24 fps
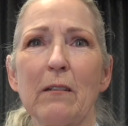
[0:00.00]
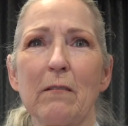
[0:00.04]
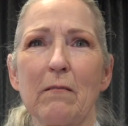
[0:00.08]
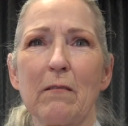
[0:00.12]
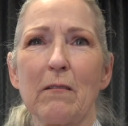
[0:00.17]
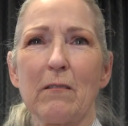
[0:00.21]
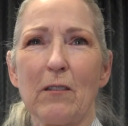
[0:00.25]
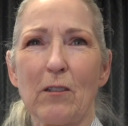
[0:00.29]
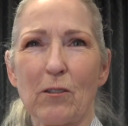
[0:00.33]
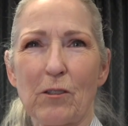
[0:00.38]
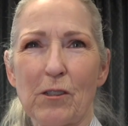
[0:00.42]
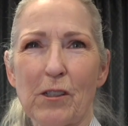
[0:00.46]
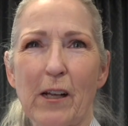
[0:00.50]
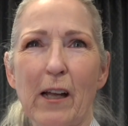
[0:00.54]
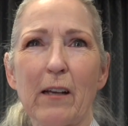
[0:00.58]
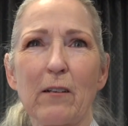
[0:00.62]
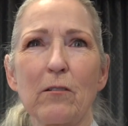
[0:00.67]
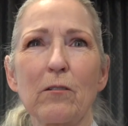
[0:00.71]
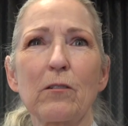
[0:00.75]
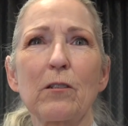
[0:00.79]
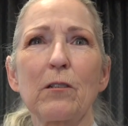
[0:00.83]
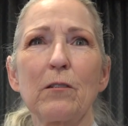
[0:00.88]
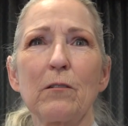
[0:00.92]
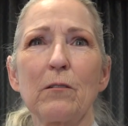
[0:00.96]
your
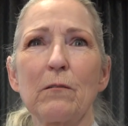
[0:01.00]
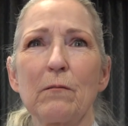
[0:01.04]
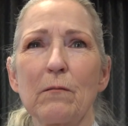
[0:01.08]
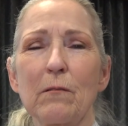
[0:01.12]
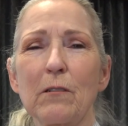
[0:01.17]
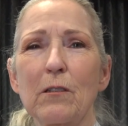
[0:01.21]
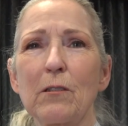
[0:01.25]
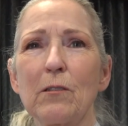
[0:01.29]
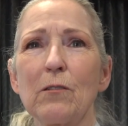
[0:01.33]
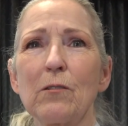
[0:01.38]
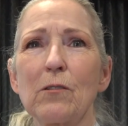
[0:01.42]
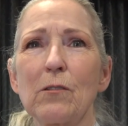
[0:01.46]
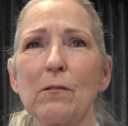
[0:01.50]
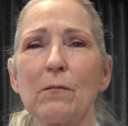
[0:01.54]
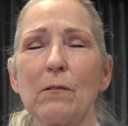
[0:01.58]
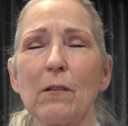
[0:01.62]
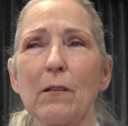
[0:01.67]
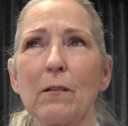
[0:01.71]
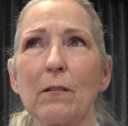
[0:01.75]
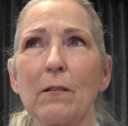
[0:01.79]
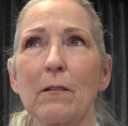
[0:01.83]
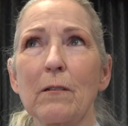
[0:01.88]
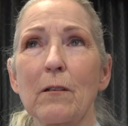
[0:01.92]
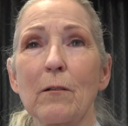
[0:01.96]
standard
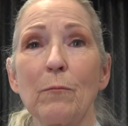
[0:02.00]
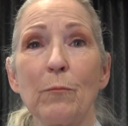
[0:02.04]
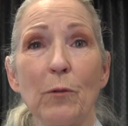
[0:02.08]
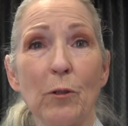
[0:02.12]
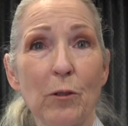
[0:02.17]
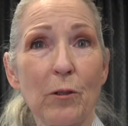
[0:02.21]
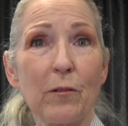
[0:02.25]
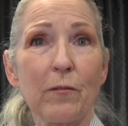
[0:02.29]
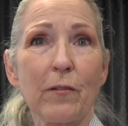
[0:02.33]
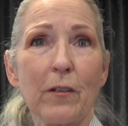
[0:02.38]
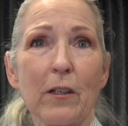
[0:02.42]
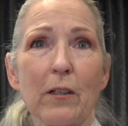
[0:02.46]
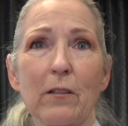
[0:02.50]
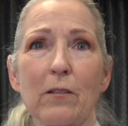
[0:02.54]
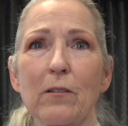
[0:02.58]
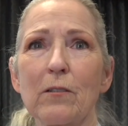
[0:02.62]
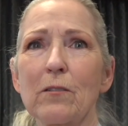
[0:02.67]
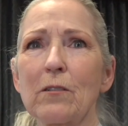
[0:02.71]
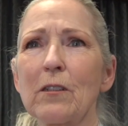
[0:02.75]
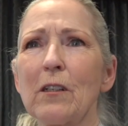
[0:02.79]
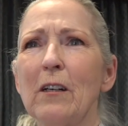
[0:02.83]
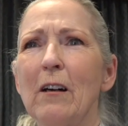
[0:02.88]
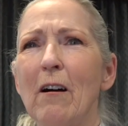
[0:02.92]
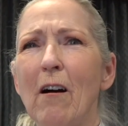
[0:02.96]
commuter
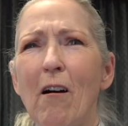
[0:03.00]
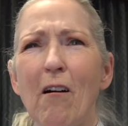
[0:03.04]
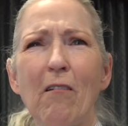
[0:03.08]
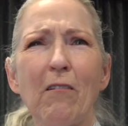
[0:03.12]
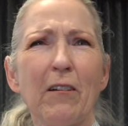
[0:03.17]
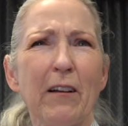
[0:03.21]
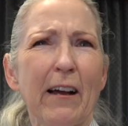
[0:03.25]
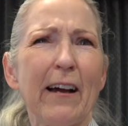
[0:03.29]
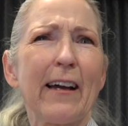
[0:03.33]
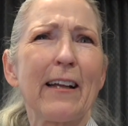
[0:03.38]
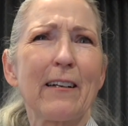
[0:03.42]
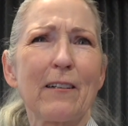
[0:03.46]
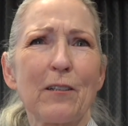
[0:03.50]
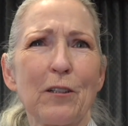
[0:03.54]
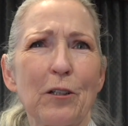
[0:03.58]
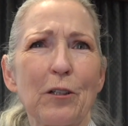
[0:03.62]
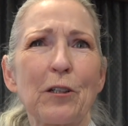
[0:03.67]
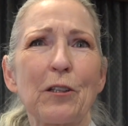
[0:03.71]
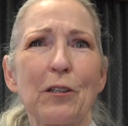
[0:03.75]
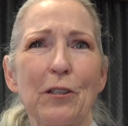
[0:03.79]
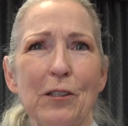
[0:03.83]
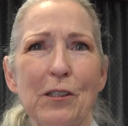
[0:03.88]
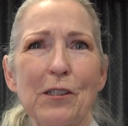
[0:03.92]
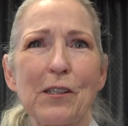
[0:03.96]
vehicles, all kind of
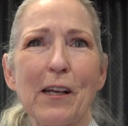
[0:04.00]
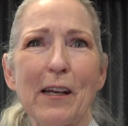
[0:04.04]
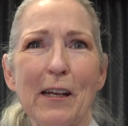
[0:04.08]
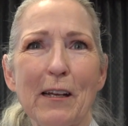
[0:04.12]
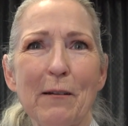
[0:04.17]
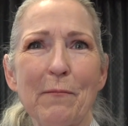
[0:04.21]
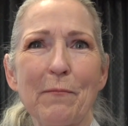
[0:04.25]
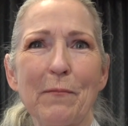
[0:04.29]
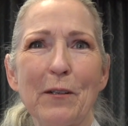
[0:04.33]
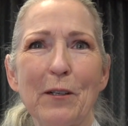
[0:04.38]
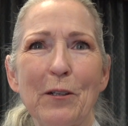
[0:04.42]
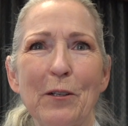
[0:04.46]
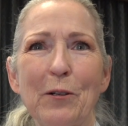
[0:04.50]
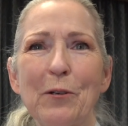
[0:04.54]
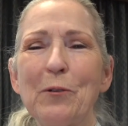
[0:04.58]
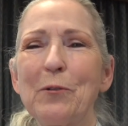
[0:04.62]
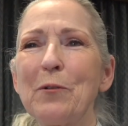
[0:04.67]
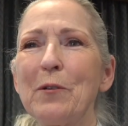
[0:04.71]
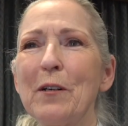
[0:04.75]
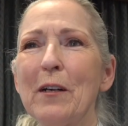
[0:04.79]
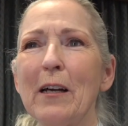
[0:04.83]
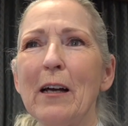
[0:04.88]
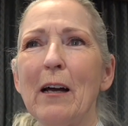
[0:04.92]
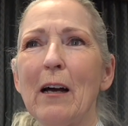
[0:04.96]
look the same, you
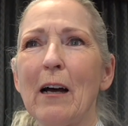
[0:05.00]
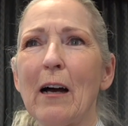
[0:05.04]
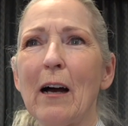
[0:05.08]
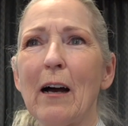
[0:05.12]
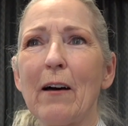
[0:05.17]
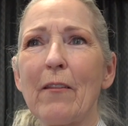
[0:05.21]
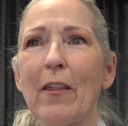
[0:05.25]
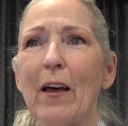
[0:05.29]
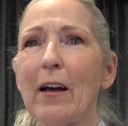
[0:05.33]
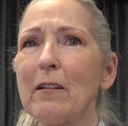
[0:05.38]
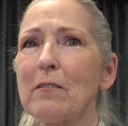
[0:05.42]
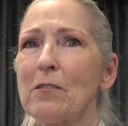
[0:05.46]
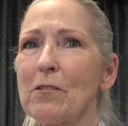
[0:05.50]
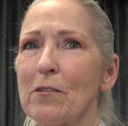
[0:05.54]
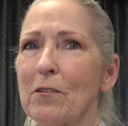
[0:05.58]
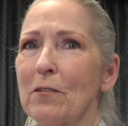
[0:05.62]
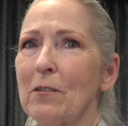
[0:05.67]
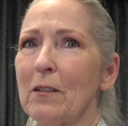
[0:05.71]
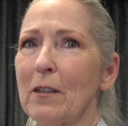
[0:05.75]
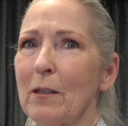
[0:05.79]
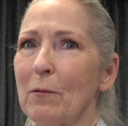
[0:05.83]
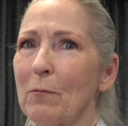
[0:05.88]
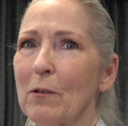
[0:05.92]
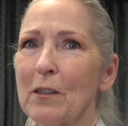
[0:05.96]
know. That
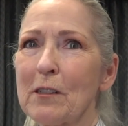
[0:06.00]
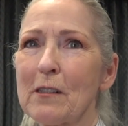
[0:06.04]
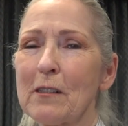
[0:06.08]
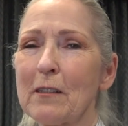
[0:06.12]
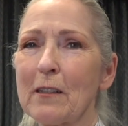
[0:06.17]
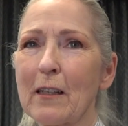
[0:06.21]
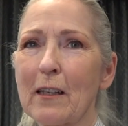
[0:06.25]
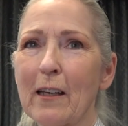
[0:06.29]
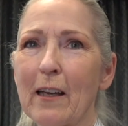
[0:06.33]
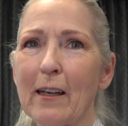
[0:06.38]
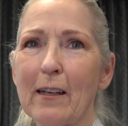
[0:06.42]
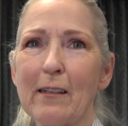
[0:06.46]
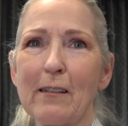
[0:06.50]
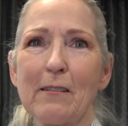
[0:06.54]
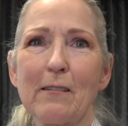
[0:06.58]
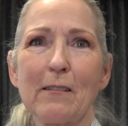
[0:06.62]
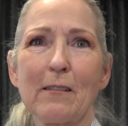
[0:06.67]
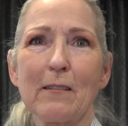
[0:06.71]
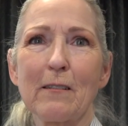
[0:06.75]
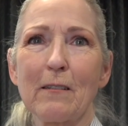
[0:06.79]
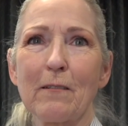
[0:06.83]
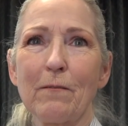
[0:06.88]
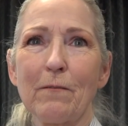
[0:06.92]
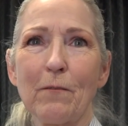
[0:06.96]
certainly wasn't the case
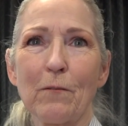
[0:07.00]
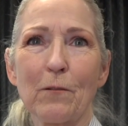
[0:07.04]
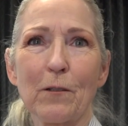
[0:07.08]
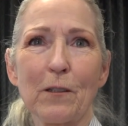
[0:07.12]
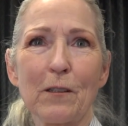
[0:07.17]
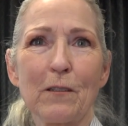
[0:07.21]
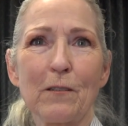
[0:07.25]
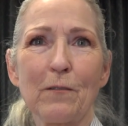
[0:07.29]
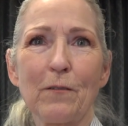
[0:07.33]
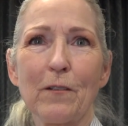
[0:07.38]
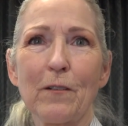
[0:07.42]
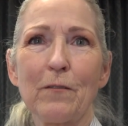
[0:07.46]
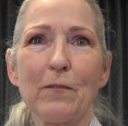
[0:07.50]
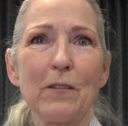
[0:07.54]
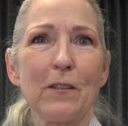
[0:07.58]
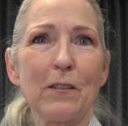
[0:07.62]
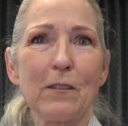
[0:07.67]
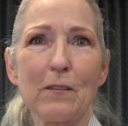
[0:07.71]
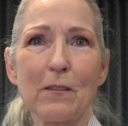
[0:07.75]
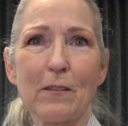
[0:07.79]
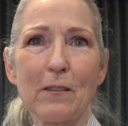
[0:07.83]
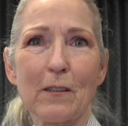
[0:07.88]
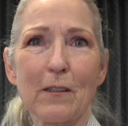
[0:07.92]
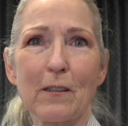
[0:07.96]
in the 40s,
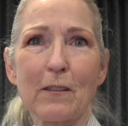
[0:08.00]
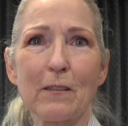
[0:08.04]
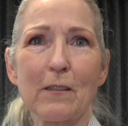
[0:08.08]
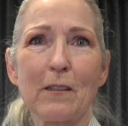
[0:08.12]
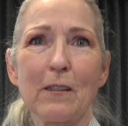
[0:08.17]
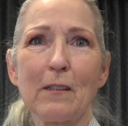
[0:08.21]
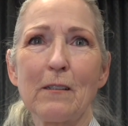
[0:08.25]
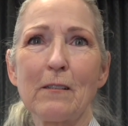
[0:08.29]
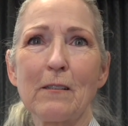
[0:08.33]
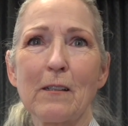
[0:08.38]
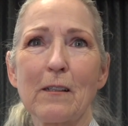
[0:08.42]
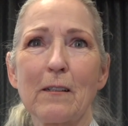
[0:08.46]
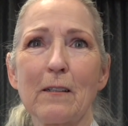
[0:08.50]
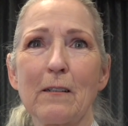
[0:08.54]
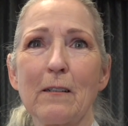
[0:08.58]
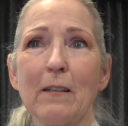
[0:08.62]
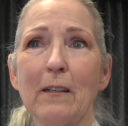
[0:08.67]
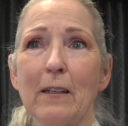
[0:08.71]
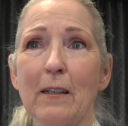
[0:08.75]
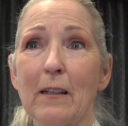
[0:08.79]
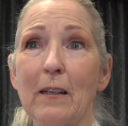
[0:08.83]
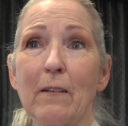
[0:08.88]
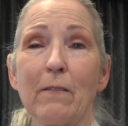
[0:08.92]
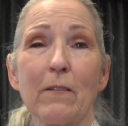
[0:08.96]
50s, and 60s, and
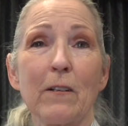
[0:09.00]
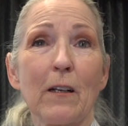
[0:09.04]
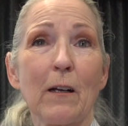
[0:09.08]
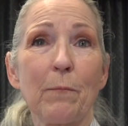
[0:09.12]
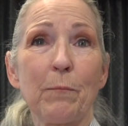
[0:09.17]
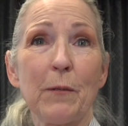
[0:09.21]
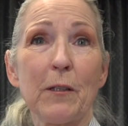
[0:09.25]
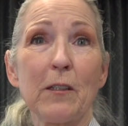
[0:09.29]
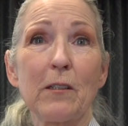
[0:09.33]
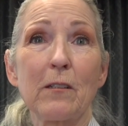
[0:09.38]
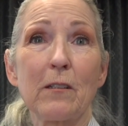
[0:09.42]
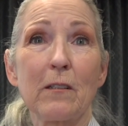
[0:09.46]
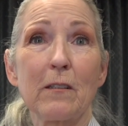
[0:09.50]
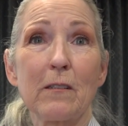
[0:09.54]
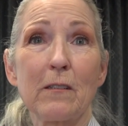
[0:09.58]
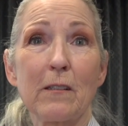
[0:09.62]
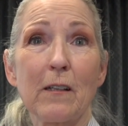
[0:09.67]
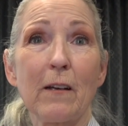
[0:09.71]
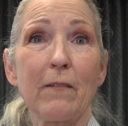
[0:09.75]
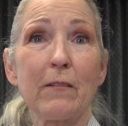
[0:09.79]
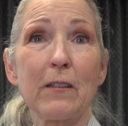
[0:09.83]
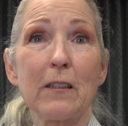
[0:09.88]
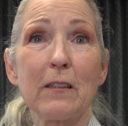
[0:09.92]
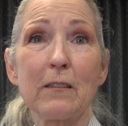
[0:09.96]
even up into the
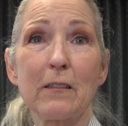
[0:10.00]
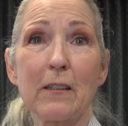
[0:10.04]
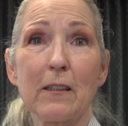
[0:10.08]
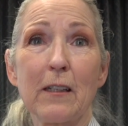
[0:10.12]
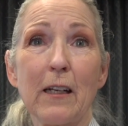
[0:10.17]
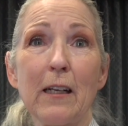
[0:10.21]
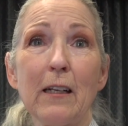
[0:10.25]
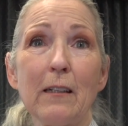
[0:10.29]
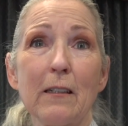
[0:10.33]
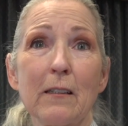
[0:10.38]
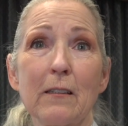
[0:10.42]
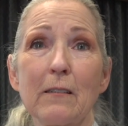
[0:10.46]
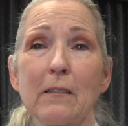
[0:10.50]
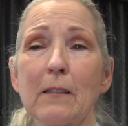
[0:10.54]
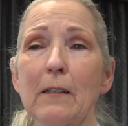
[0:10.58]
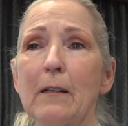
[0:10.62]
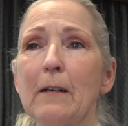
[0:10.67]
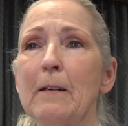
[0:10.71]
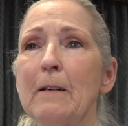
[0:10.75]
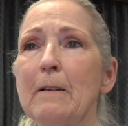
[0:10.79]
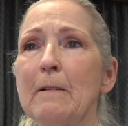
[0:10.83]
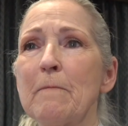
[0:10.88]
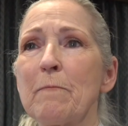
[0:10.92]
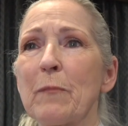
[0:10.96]
70s and 80s.
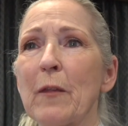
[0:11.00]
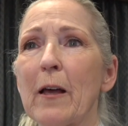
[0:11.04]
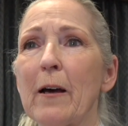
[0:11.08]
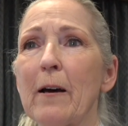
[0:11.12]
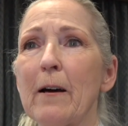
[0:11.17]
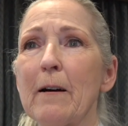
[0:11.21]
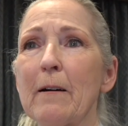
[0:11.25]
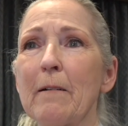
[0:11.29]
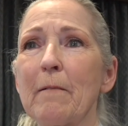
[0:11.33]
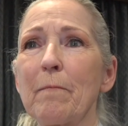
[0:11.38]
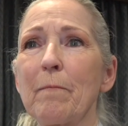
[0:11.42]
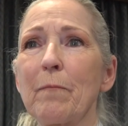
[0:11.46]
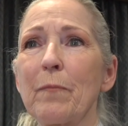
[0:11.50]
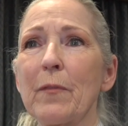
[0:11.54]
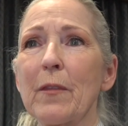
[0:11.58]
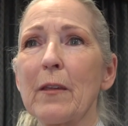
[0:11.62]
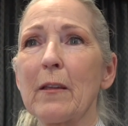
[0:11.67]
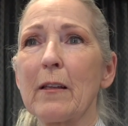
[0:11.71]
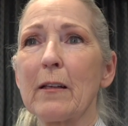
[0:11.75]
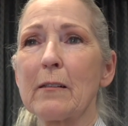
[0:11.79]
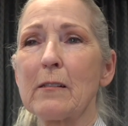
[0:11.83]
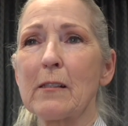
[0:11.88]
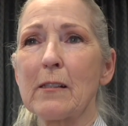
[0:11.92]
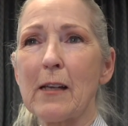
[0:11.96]

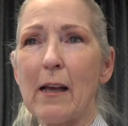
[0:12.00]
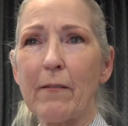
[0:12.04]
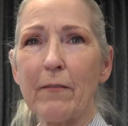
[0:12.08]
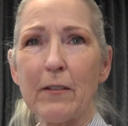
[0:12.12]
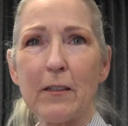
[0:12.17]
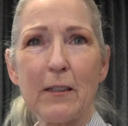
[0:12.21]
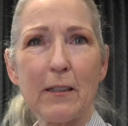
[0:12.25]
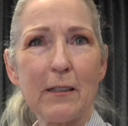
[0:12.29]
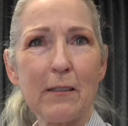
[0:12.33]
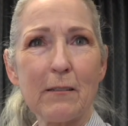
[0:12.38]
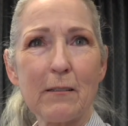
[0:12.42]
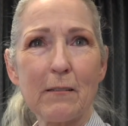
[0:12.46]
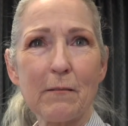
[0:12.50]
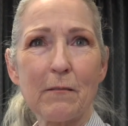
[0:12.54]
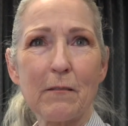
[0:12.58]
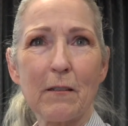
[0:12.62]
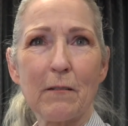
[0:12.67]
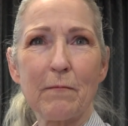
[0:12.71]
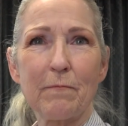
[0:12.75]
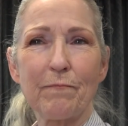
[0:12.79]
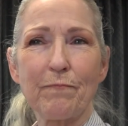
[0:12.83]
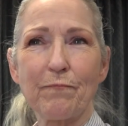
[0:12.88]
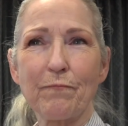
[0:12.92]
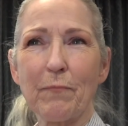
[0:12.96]
The 70s
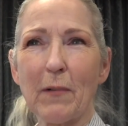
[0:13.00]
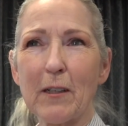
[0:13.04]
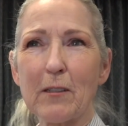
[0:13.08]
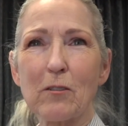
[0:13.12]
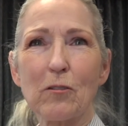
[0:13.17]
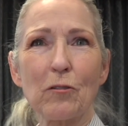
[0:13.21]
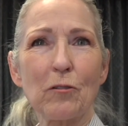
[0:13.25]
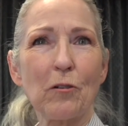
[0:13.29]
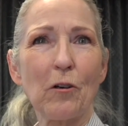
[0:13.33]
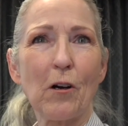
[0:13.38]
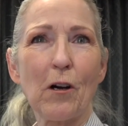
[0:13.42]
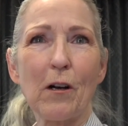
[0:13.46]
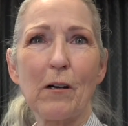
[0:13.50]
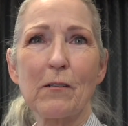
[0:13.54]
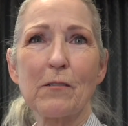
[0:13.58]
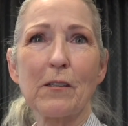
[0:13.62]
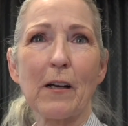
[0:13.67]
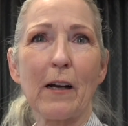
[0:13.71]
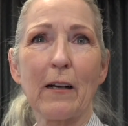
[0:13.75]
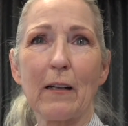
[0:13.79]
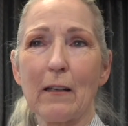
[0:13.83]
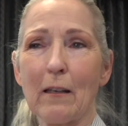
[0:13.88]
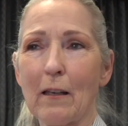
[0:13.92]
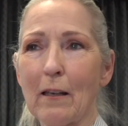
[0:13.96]
muscle cars,
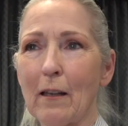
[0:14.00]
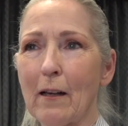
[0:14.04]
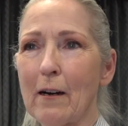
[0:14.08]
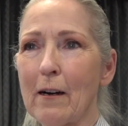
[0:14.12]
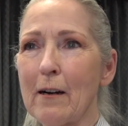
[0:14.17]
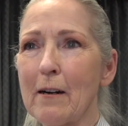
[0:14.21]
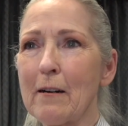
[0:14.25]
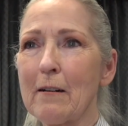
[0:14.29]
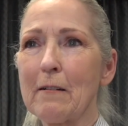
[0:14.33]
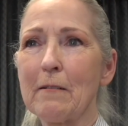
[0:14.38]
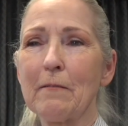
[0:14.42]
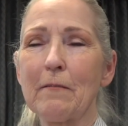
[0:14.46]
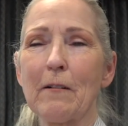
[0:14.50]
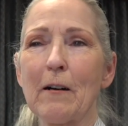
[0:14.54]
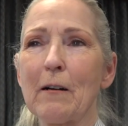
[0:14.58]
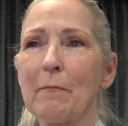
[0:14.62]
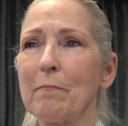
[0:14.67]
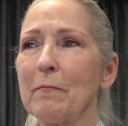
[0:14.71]
I love. I